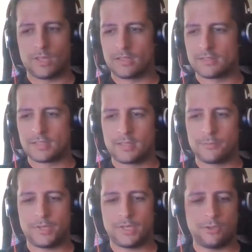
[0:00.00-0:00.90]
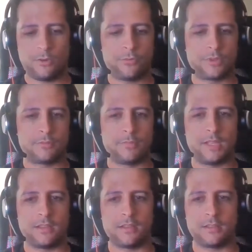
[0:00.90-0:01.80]
Well, the company offered
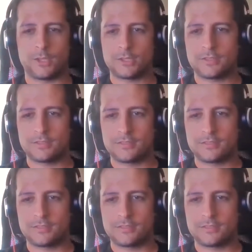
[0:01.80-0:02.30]
me a lot.